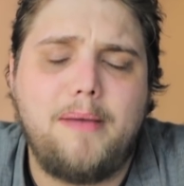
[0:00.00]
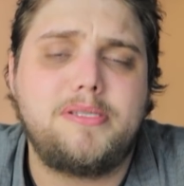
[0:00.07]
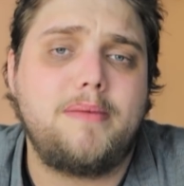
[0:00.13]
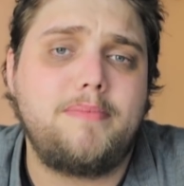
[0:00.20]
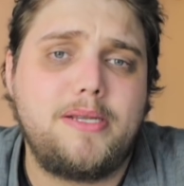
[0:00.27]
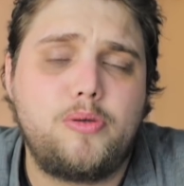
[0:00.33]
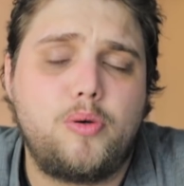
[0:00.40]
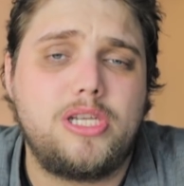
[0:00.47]

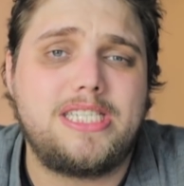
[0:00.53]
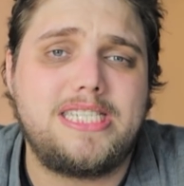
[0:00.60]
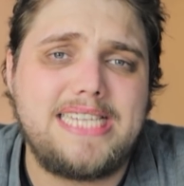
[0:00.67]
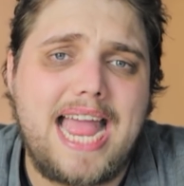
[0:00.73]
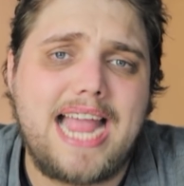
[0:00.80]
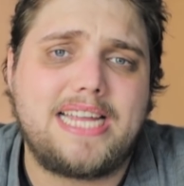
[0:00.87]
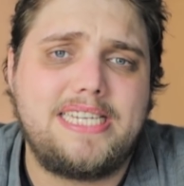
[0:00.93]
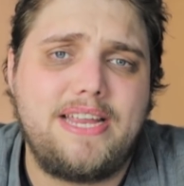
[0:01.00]
Sometimes you wanna
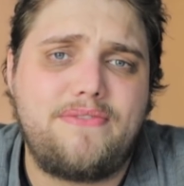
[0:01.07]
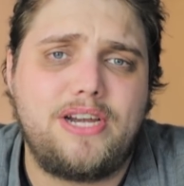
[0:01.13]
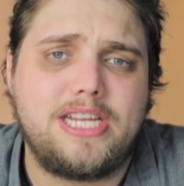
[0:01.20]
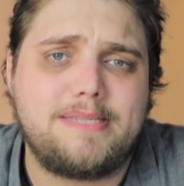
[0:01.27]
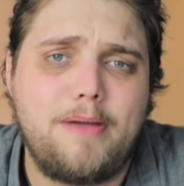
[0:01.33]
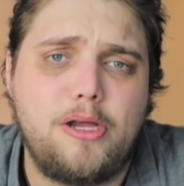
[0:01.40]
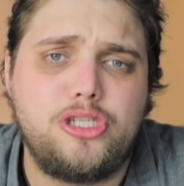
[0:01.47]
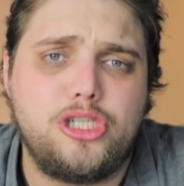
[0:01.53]
stack different
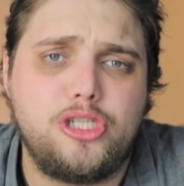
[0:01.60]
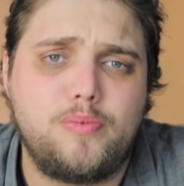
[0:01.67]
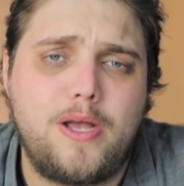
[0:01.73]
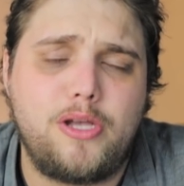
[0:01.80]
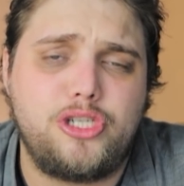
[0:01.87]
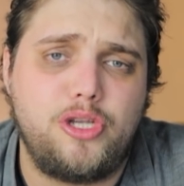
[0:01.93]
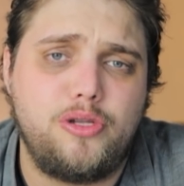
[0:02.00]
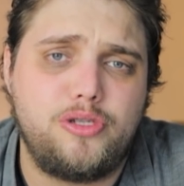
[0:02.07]
exposures as
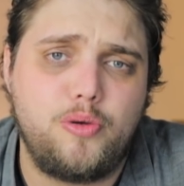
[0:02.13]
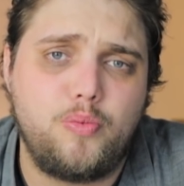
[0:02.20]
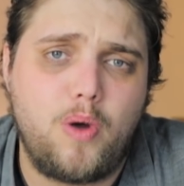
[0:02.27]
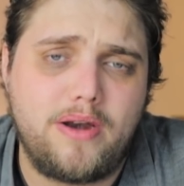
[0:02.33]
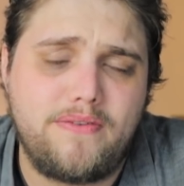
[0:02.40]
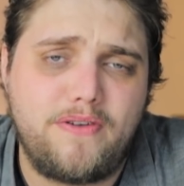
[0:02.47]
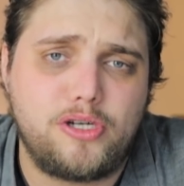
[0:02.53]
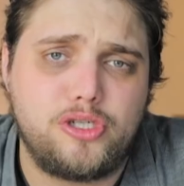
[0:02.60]
well. So you do
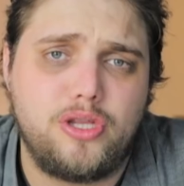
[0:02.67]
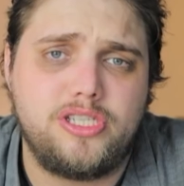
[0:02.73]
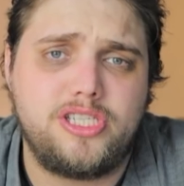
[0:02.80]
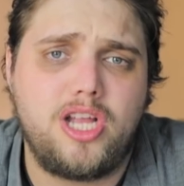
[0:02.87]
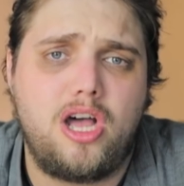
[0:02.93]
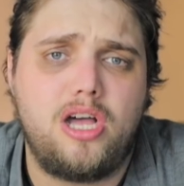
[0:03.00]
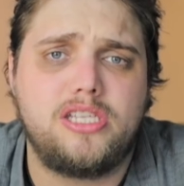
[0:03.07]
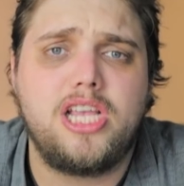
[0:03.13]
one focus on the
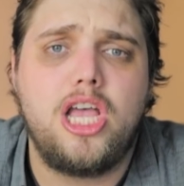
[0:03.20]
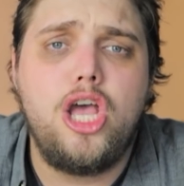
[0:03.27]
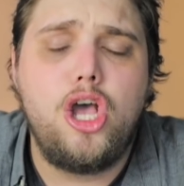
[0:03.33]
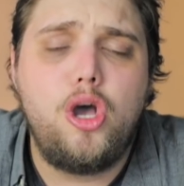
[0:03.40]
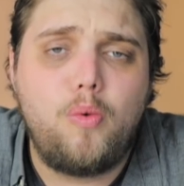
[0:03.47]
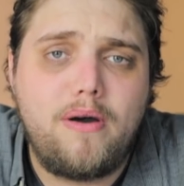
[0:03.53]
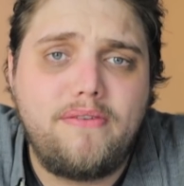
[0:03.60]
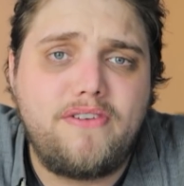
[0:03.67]
stars,
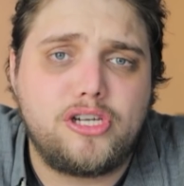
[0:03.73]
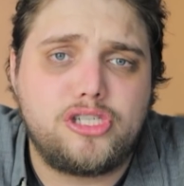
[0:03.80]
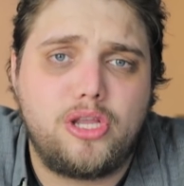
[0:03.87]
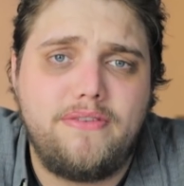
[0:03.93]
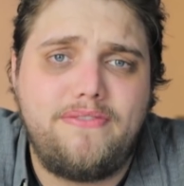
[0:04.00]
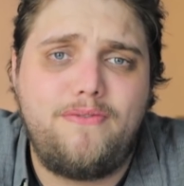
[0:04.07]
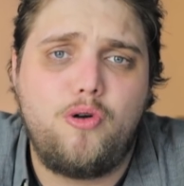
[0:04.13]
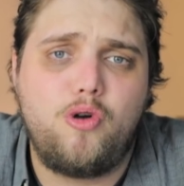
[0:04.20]
one focus
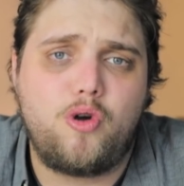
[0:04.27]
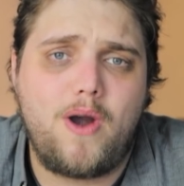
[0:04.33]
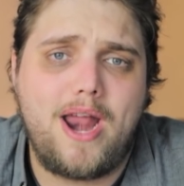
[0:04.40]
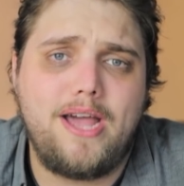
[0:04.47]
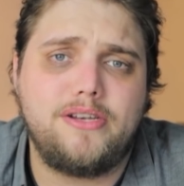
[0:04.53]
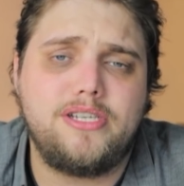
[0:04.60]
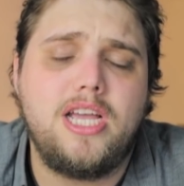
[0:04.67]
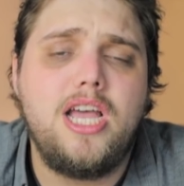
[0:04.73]
on the
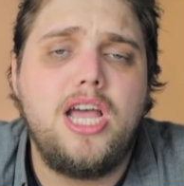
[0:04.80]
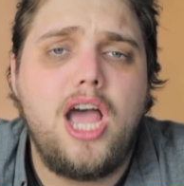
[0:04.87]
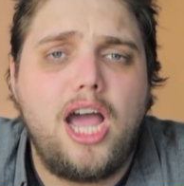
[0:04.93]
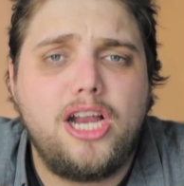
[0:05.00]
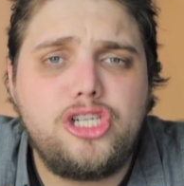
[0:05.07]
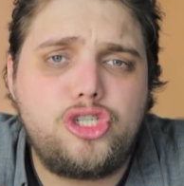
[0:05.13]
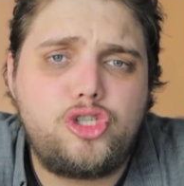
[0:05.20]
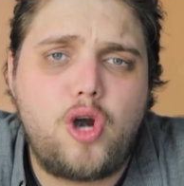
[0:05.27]
foreground,
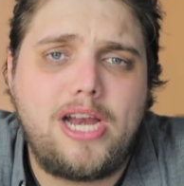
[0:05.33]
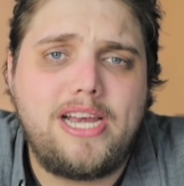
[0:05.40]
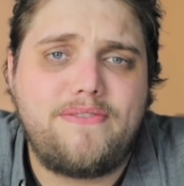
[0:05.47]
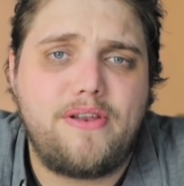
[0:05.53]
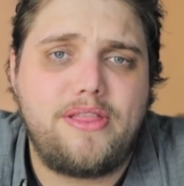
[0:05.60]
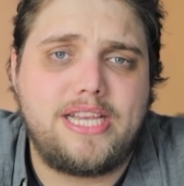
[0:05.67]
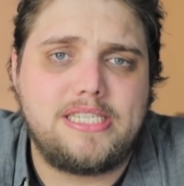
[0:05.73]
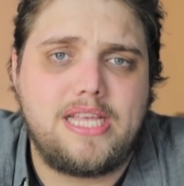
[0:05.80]
and just try
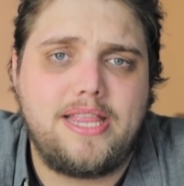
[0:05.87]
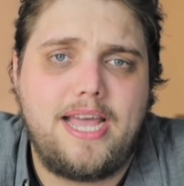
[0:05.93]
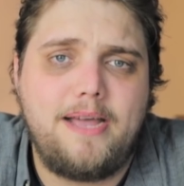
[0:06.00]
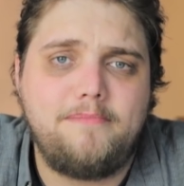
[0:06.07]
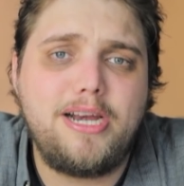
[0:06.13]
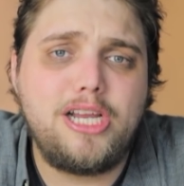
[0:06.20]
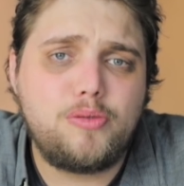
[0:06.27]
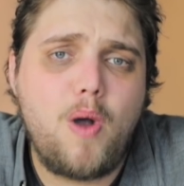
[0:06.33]
different things like
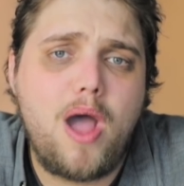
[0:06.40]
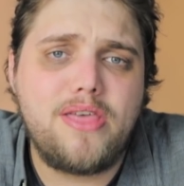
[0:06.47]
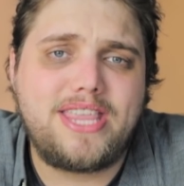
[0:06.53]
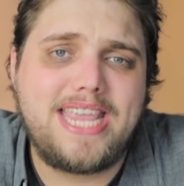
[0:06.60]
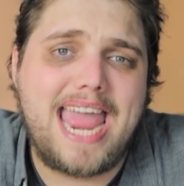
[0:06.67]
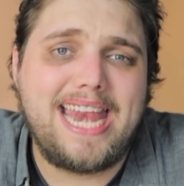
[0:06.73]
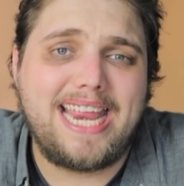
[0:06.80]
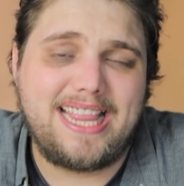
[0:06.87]
that. But it's
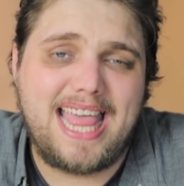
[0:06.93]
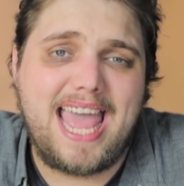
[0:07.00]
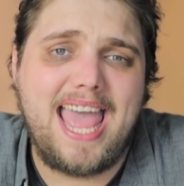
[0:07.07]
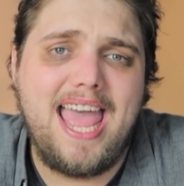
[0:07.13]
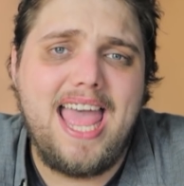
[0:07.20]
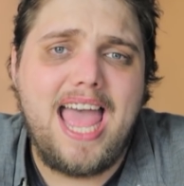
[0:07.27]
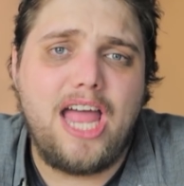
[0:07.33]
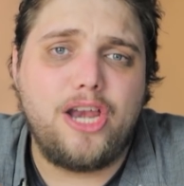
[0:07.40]
worth getting
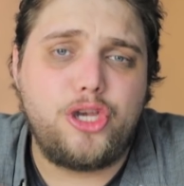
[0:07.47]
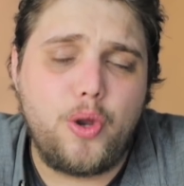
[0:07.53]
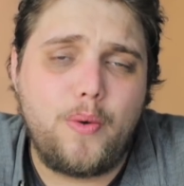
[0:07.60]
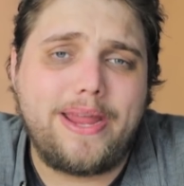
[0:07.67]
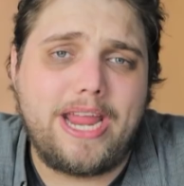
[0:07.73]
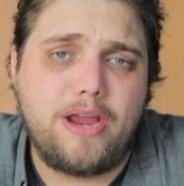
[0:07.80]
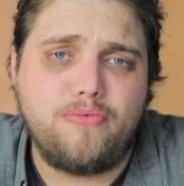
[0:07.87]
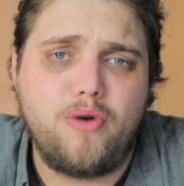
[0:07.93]
there and
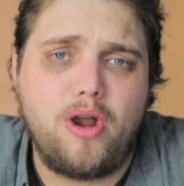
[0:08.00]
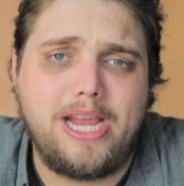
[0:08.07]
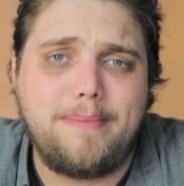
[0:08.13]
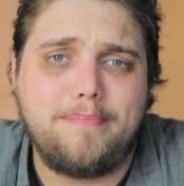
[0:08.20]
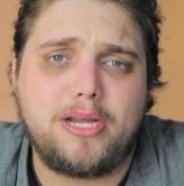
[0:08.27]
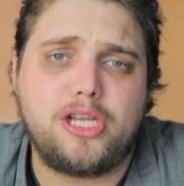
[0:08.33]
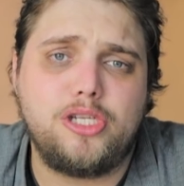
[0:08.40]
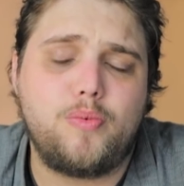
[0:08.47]
doing it
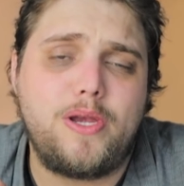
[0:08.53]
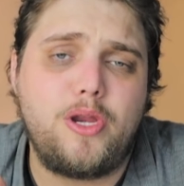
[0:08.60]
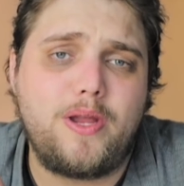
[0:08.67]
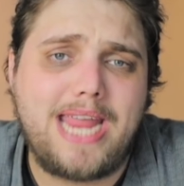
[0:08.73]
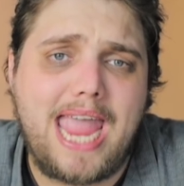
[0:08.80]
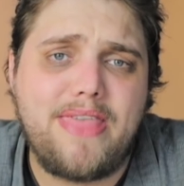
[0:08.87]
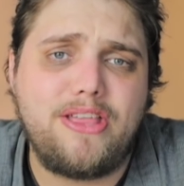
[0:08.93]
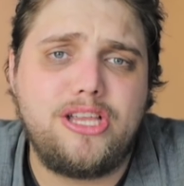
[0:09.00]
right, because when you
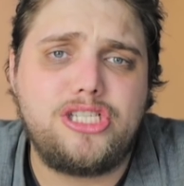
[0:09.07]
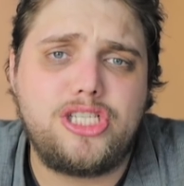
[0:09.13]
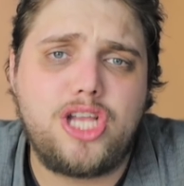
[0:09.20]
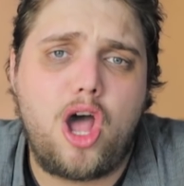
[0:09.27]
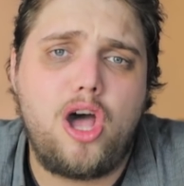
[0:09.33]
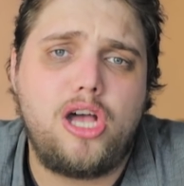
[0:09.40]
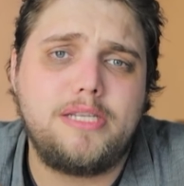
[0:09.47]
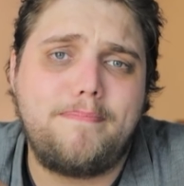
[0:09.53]
get the
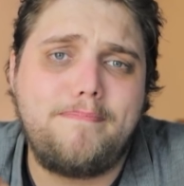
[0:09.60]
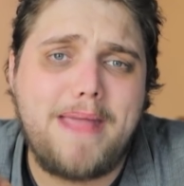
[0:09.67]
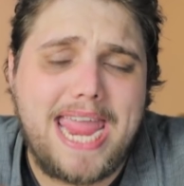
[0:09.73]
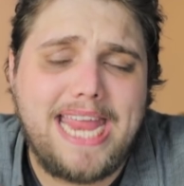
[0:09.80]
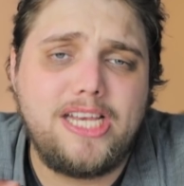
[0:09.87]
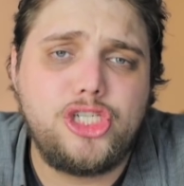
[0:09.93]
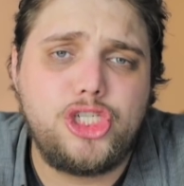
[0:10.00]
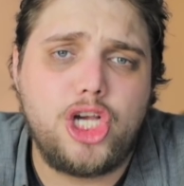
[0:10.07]
stars
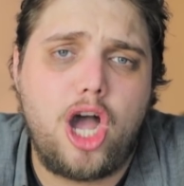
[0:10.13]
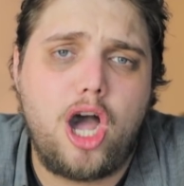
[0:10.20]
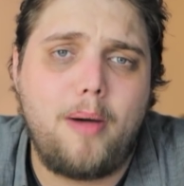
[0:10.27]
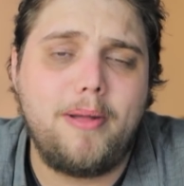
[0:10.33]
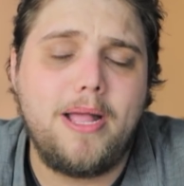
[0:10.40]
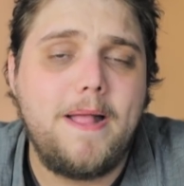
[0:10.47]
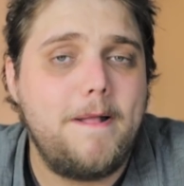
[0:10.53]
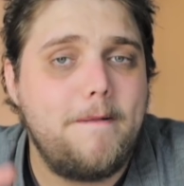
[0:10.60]
pin
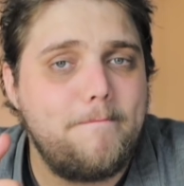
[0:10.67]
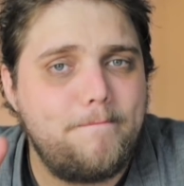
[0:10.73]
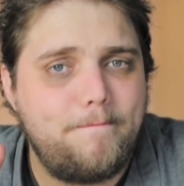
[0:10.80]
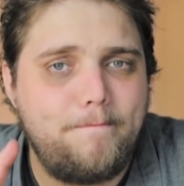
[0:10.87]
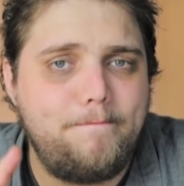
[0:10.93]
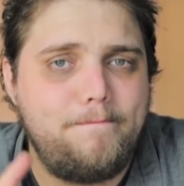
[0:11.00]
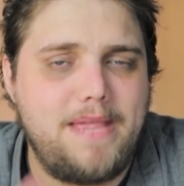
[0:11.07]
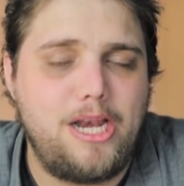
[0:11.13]
sharp,
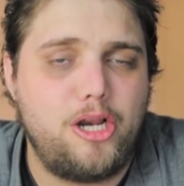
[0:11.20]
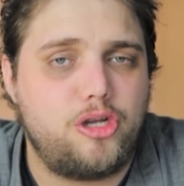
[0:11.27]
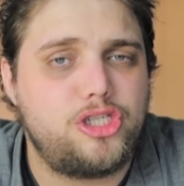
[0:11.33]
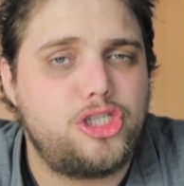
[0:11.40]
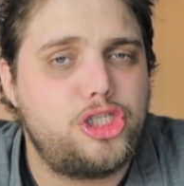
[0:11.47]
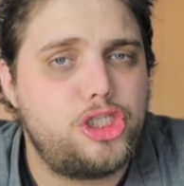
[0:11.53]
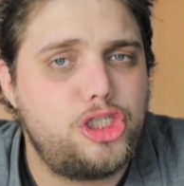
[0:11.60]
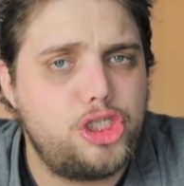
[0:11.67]
they look
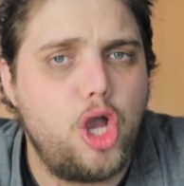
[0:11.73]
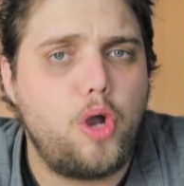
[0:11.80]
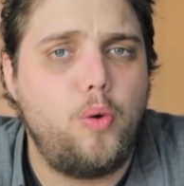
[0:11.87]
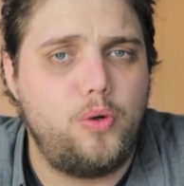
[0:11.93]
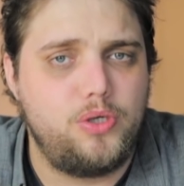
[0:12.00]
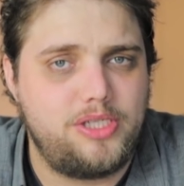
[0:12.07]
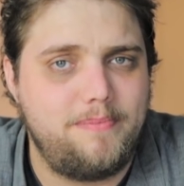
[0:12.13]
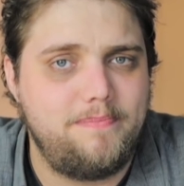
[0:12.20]
so
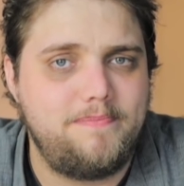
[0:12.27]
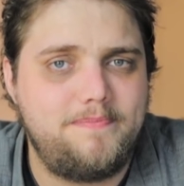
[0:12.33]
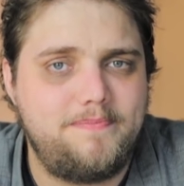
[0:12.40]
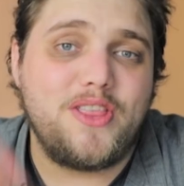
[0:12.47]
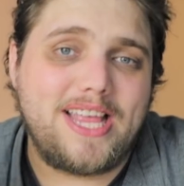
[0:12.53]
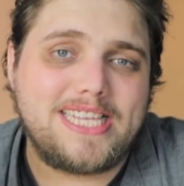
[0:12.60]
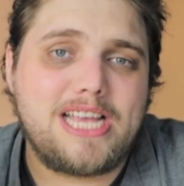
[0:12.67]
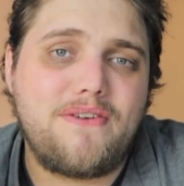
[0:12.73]
awesome.
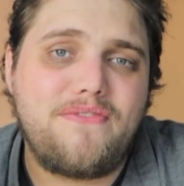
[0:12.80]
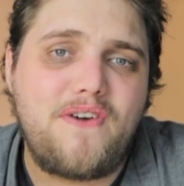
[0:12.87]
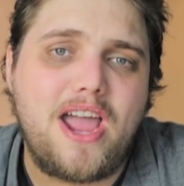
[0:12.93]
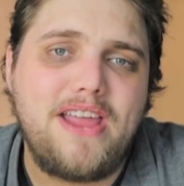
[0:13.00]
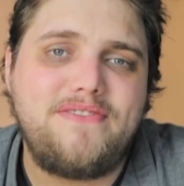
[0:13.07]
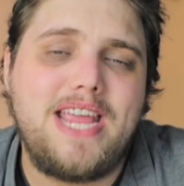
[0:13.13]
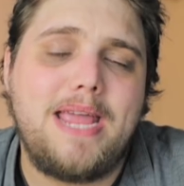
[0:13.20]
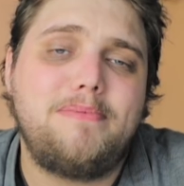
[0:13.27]
So that's our
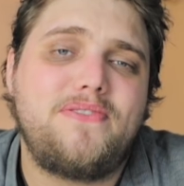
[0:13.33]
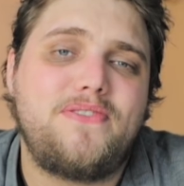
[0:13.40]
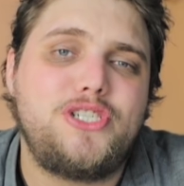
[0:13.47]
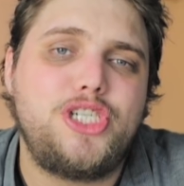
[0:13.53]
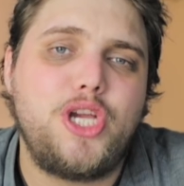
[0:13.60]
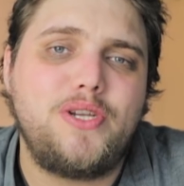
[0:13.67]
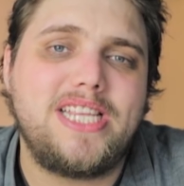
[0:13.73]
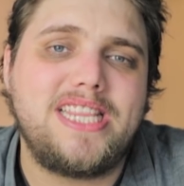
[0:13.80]
five tips for
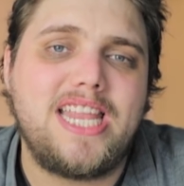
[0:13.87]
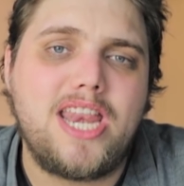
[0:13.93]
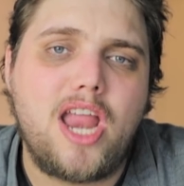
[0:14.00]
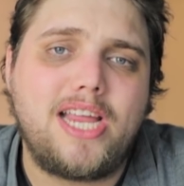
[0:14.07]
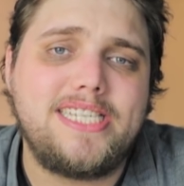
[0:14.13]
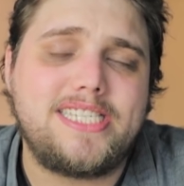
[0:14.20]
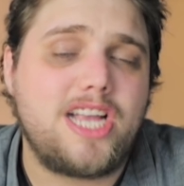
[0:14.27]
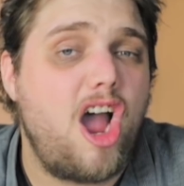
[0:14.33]
shooting the
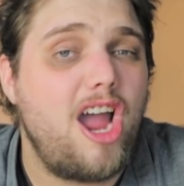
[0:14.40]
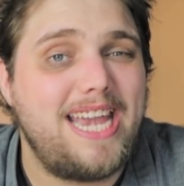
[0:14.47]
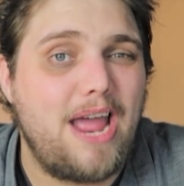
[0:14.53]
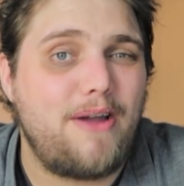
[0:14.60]
night sky.